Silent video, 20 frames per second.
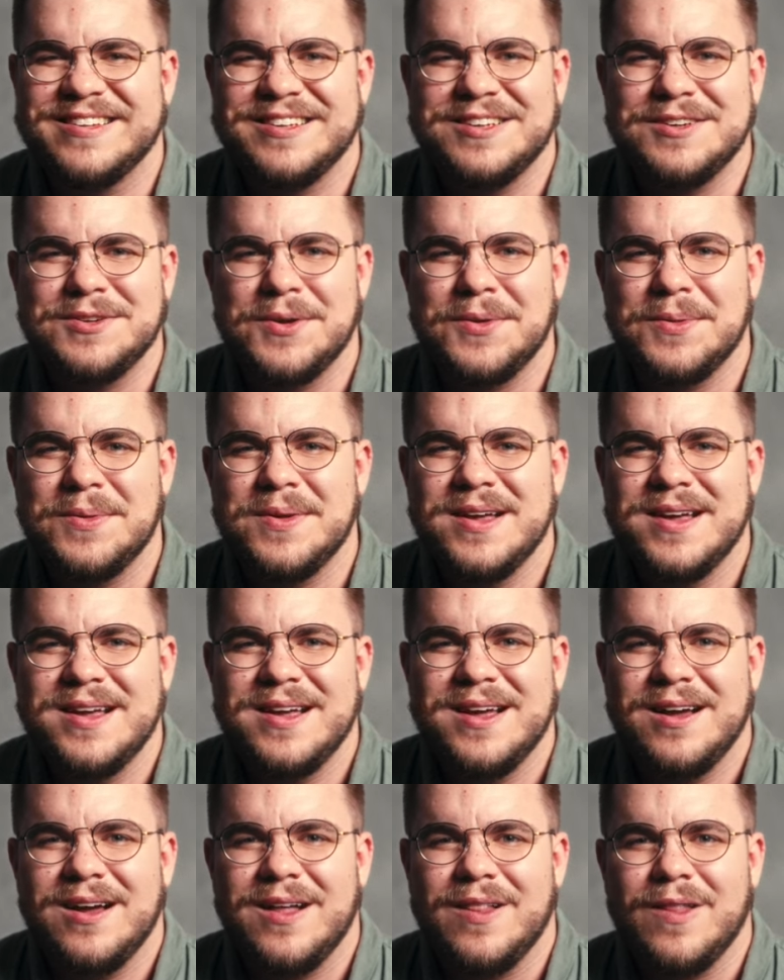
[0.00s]
You know,
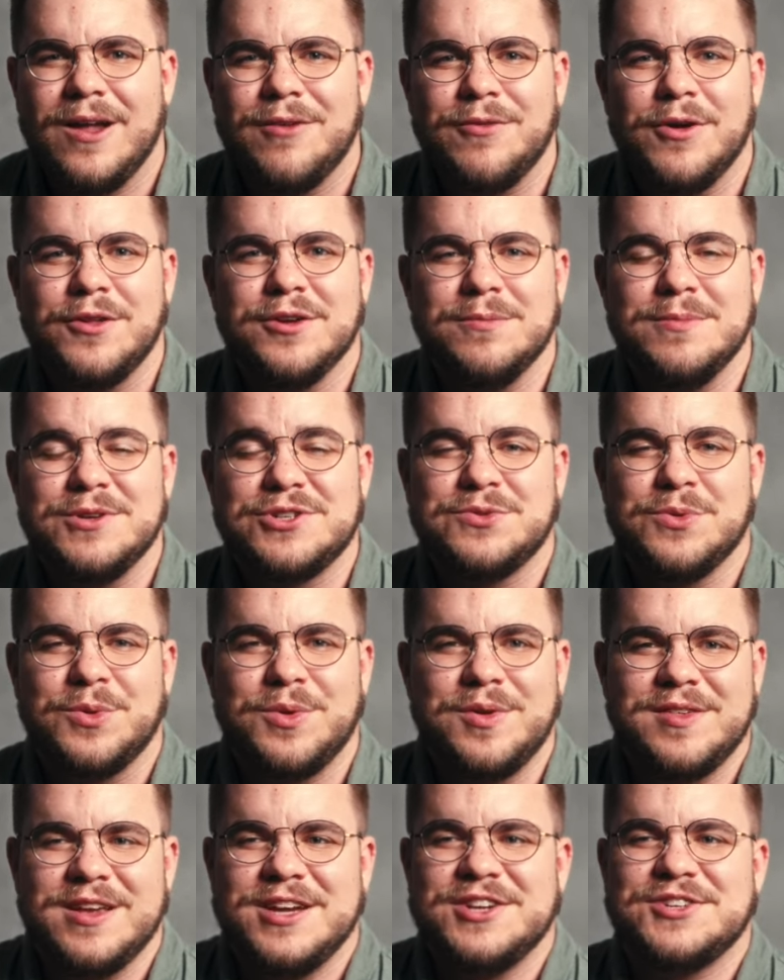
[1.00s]
a lot of other mission
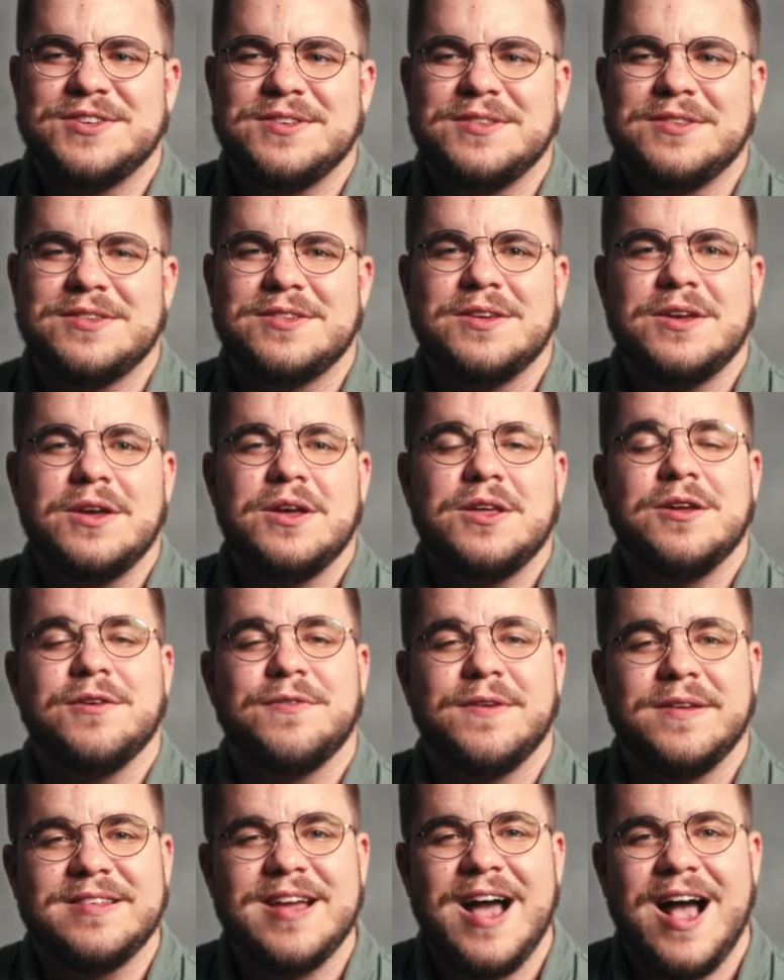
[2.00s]
organizations, they're
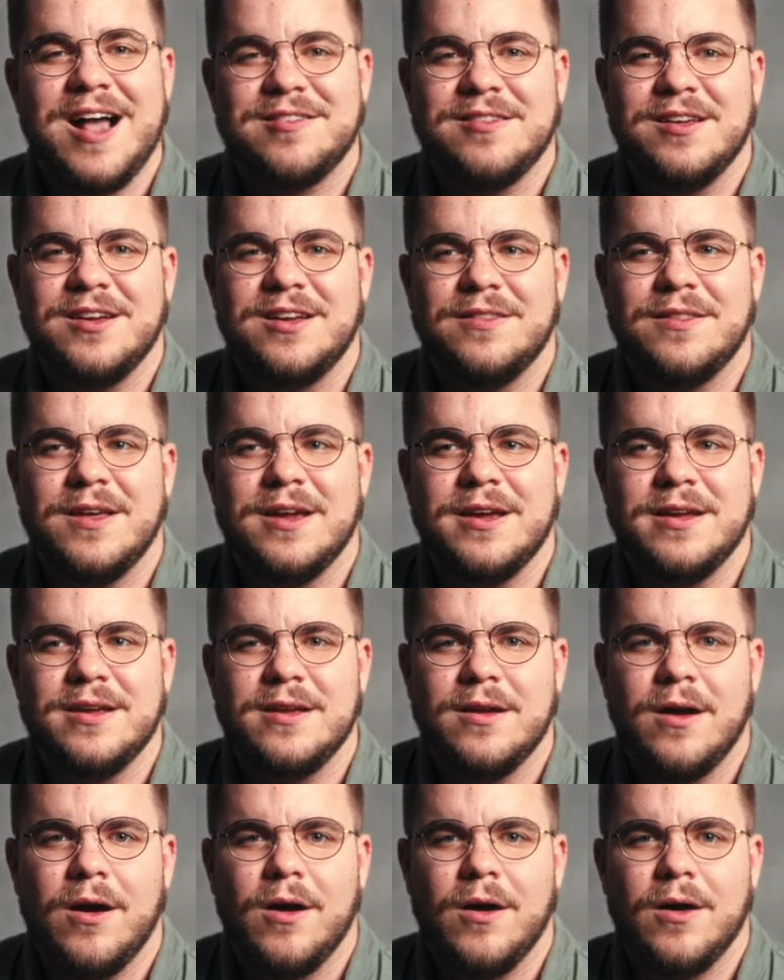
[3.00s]
fantastic.
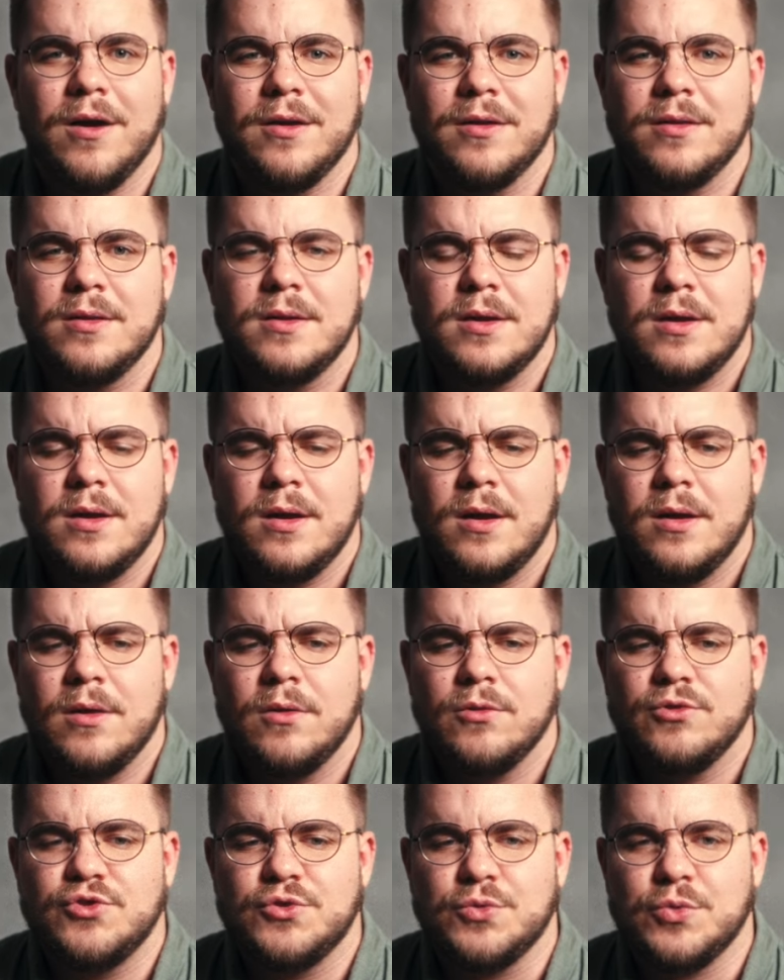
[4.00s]
They are
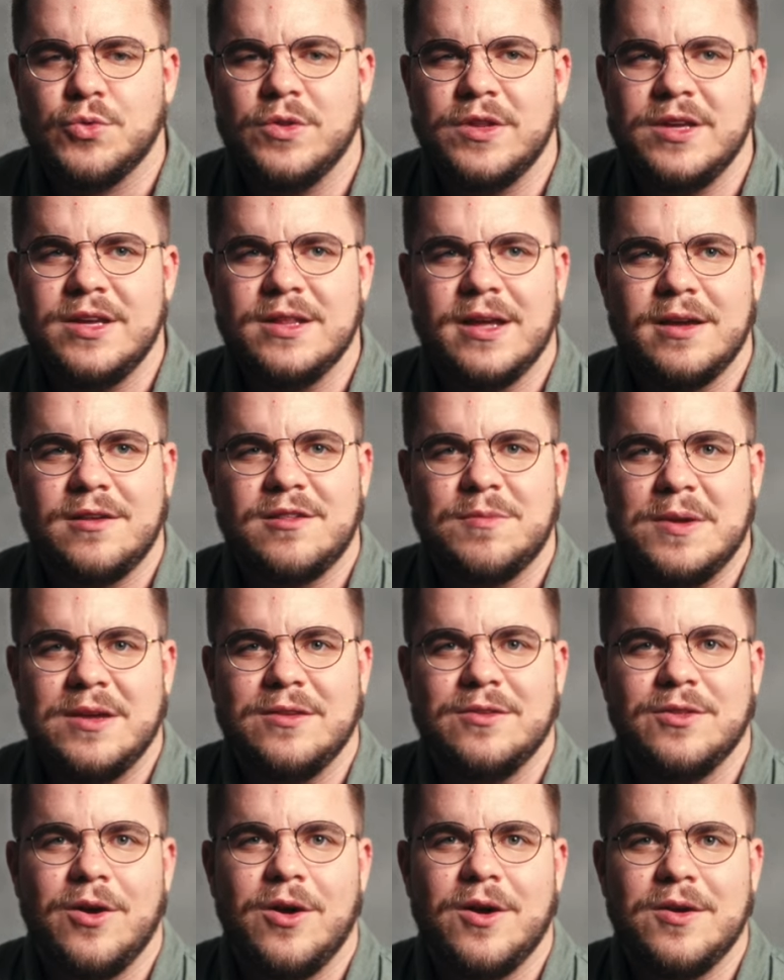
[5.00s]
truly like
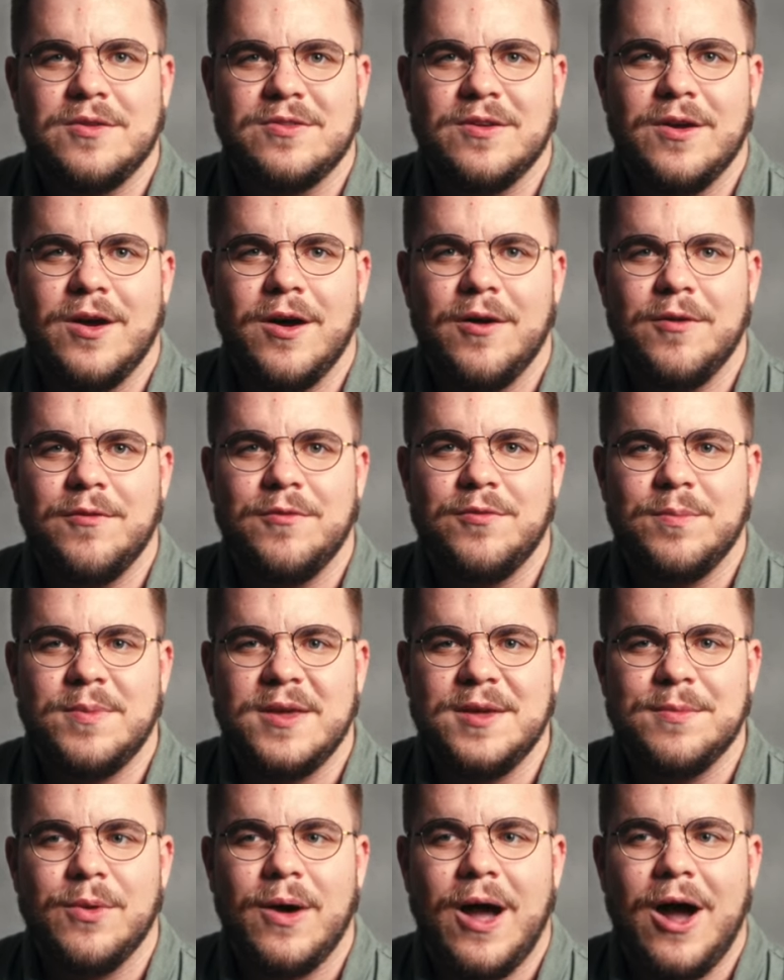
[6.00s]
speaking to the hearts of the
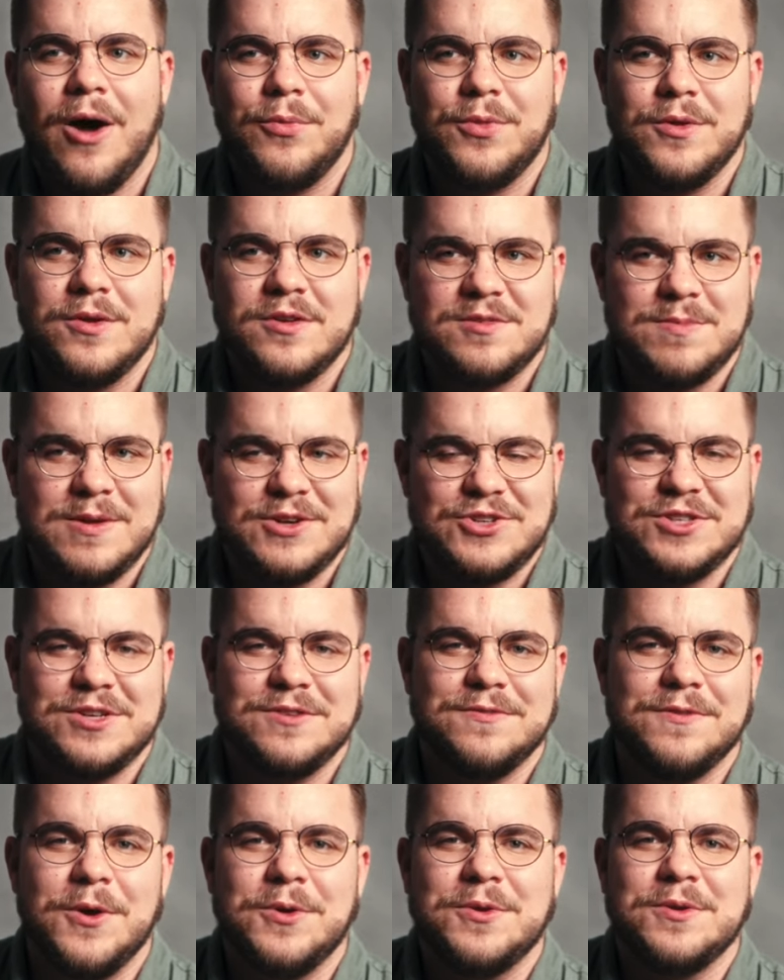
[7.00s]
people out there, especially
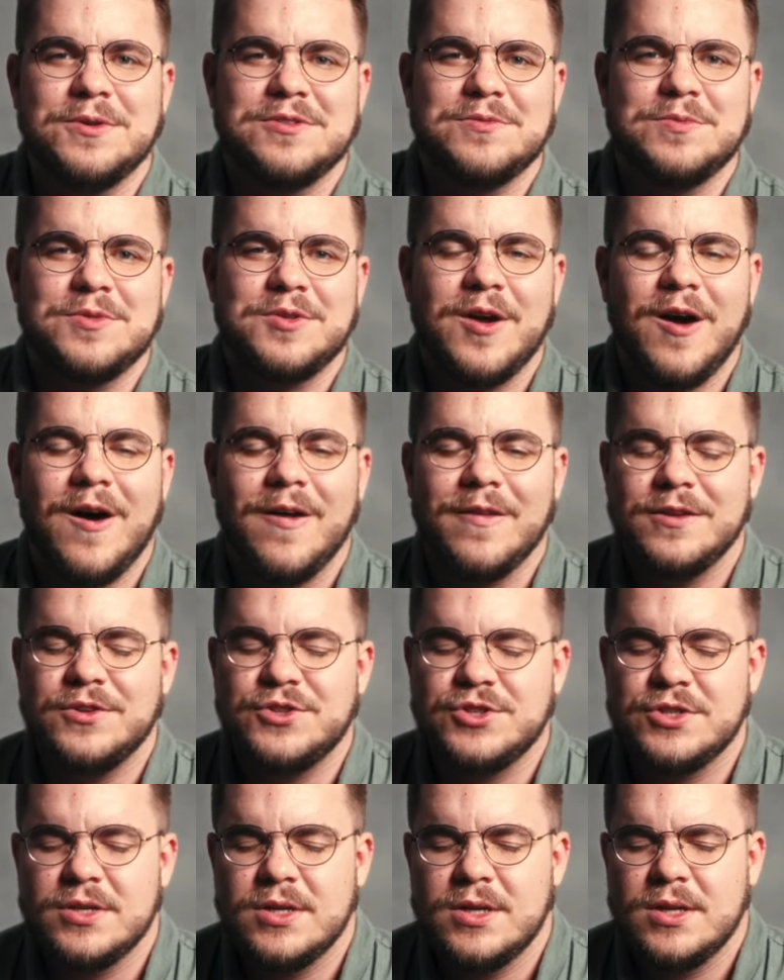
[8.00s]
Focus with
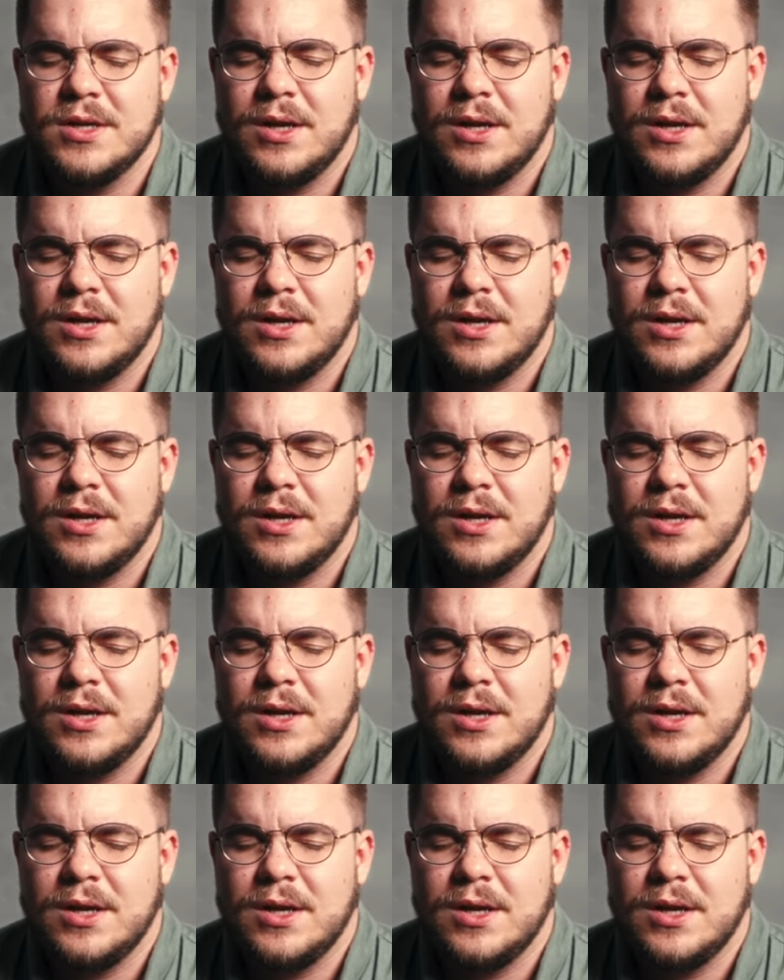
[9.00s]
college.